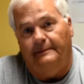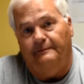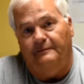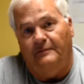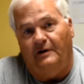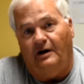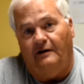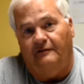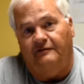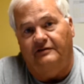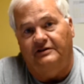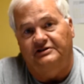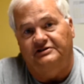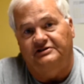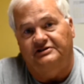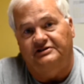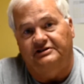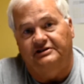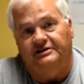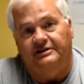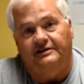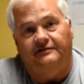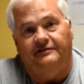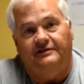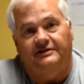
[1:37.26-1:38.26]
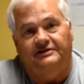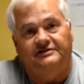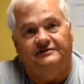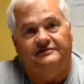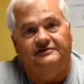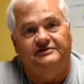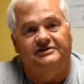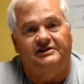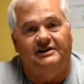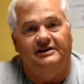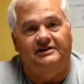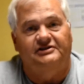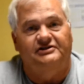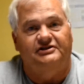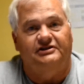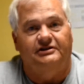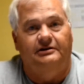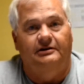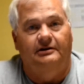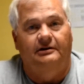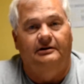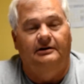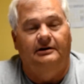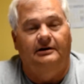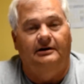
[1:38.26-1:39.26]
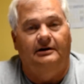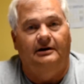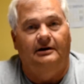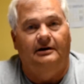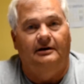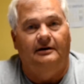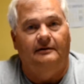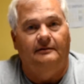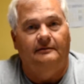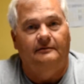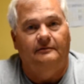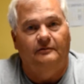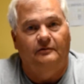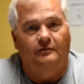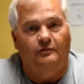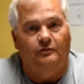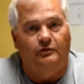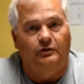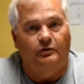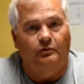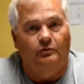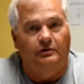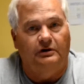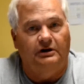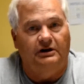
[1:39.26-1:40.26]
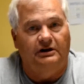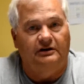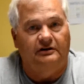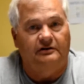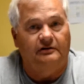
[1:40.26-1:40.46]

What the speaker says: offense and defensive session, we went